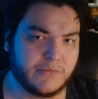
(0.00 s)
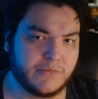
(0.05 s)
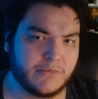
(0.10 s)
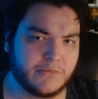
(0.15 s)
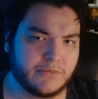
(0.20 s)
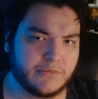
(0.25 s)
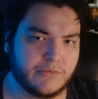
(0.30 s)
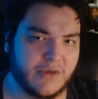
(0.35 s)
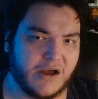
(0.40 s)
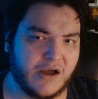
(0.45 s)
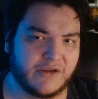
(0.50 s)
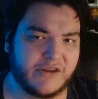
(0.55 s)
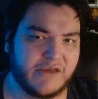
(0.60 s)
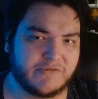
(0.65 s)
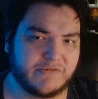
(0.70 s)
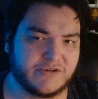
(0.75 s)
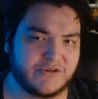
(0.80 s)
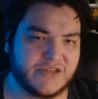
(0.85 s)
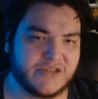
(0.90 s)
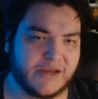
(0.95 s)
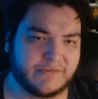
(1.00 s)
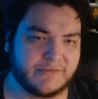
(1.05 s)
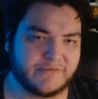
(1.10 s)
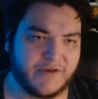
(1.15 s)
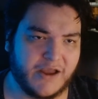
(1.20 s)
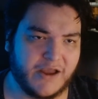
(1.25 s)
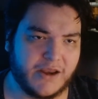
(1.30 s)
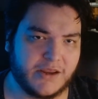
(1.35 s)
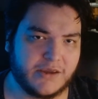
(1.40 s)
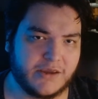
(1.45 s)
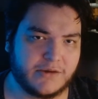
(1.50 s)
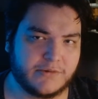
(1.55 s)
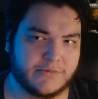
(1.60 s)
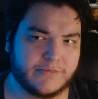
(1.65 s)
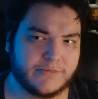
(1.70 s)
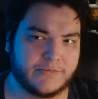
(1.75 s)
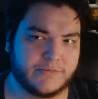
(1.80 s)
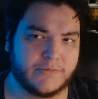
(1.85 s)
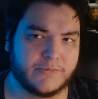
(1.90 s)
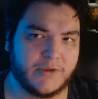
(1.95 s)
I'll never stop fighting."
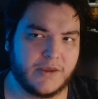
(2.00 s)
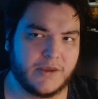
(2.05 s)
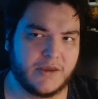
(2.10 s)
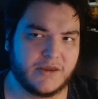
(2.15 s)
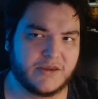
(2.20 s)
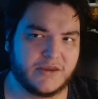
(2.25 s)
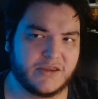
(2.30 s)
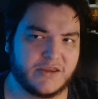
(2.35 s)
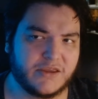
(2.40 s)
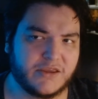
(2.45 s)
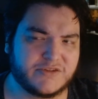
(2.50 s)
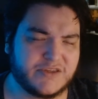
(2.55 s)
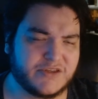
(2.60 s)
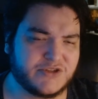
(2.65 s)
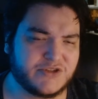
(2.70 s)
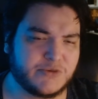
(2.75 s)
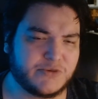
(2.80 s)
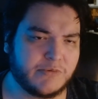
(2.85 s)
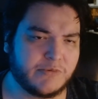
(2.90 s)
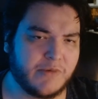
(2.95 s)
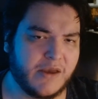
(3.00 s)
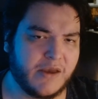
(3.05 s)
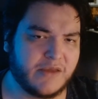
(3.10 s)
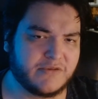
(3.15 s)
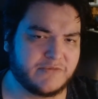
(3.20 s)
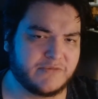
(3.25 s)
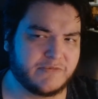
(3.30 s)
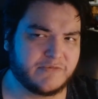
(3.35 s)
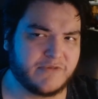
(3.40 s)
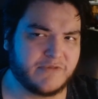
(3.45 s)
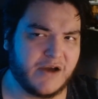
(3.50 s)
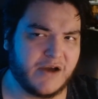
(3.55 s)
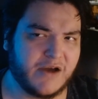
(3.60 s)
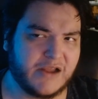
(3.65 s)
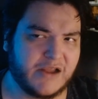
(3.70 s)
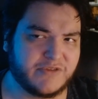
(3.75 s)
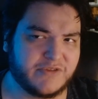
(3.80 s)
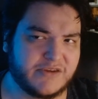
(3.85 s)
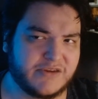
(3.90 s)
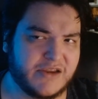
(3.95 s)
You see, Superman fights
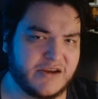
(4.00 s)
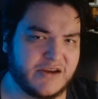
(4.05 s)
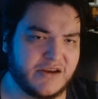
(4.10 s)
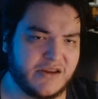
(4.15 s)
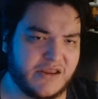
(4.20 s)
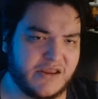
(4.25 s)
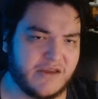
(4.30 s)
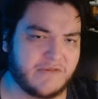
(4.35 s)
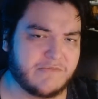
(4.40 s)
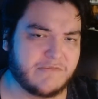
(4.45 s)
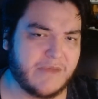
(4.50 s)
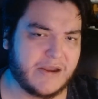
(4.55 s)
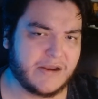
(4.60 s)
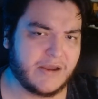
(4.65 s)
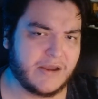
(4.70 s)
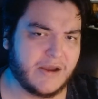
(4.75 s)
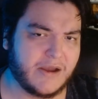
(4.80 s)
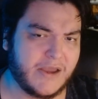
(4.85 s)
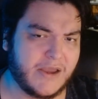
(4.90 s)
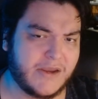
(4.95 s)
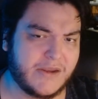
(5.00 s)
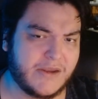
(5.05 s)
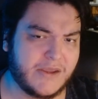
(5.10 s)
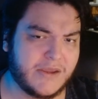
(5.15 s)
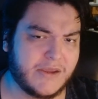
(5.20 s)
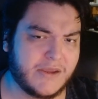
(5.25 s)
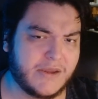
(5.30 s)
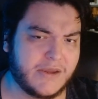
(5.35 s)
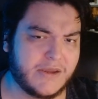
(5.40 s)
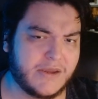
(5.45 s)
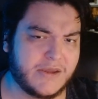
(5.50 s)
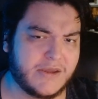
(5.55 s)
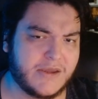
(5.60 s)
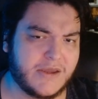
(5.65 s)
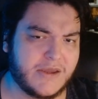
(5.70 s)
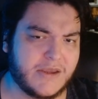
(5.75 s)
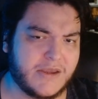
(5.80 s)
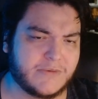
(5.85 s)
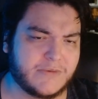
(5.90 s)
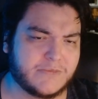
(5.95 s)
for the dignity of mankind,
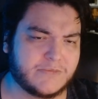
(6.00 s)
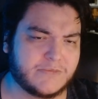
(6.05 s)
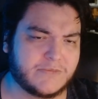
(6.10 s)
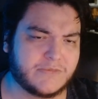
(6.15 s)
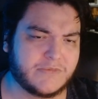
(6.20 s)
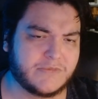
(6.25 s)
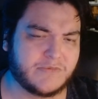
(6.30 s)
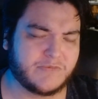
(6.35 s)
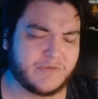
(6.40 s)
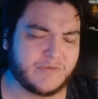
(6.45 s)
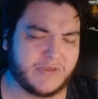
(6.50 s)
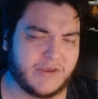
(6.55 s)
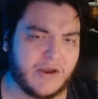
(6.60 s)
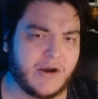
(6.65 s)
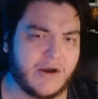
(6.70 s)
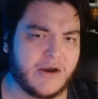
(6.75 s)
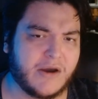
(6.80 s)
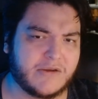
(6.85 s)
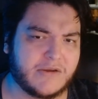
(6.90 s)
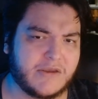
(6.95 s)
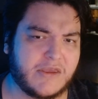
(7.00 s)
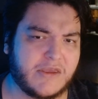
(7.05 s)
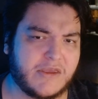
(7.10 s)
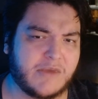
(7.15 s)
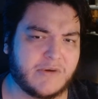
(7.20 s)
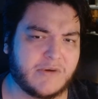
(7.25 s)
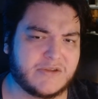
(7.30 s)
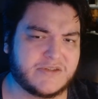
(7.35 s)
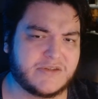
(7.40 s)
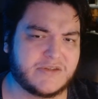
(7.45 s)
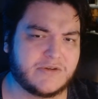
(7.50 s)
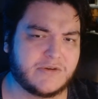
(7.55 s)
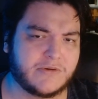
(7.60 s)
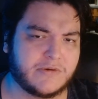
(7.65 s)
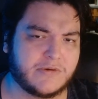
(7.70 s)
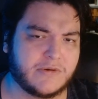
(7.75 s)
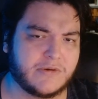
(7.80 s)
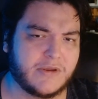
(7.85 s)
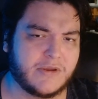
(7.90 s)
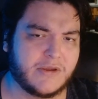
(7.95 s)
and he wants
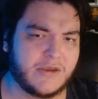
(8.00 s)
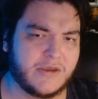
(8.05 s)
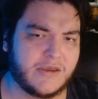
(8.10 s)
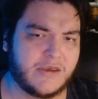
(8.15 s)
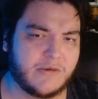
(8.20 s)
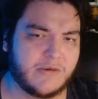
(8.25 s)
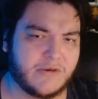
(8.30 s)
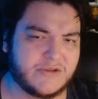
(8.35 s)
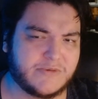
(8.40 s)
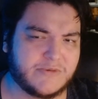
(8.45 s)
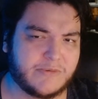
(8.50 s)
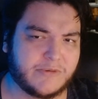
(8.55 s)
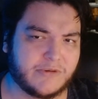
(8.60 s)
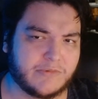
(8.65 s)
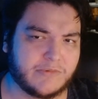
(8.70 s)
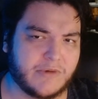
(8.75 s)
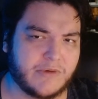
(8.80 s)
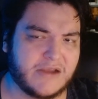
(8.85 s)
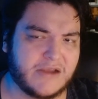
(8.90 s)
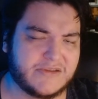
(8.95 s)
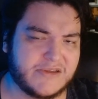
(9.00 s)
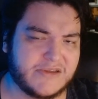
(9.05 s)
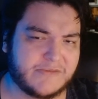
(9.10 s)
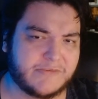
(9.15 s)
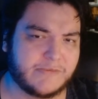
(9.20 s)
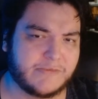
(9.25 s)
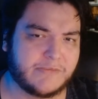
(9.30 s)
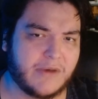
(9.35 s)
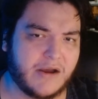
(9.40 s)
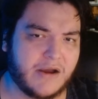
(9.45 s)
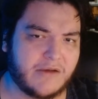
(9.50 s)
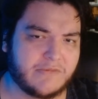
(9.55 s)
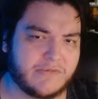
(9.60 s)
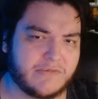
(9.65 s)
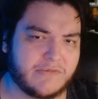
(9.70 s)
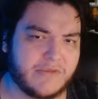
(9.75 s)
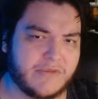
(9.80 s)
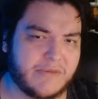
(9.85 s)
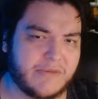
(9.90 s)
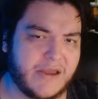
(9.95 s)
people to rise up above
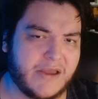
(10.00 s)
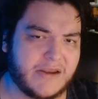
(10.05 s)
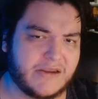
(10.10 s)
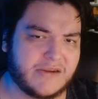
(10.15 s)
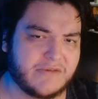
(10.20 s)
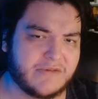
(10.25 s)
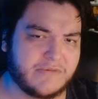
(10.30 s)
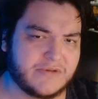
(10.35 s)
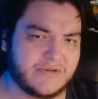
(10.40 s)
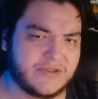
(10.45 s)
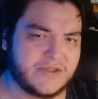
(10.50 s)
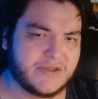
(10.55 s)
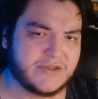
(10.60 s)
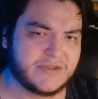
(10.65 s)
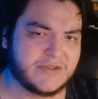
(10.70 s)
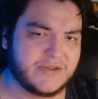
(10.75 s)
their petty differences,